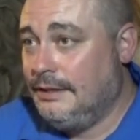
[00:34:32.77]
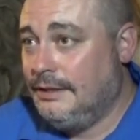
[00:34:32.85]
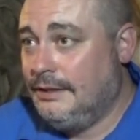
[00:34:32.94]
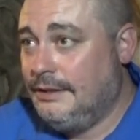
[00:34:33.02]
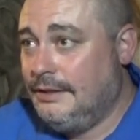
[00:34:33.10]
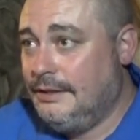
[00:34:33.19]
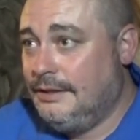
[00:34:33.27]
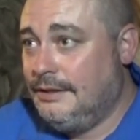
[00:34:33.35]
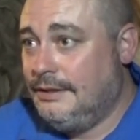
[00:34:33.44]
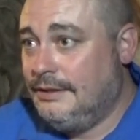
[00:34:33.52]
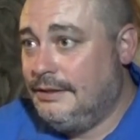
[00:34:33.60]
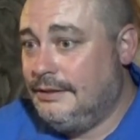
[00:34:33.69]

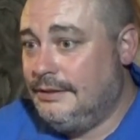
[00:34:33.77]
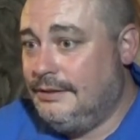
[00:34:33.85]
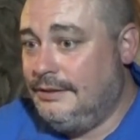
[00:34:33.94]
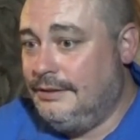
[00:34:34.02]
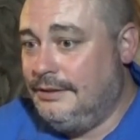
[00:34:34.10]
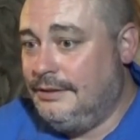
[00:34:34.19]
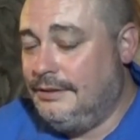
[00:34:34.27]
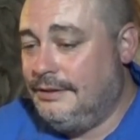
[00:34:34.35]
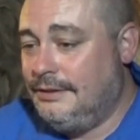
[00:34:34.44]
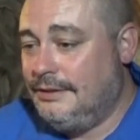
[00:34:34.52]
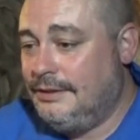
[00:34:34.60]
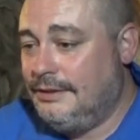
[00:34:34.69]

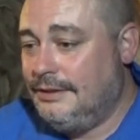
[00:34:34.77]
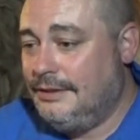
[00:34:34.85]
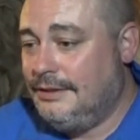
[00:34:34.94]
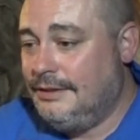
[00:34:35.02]
The person shown says nothing.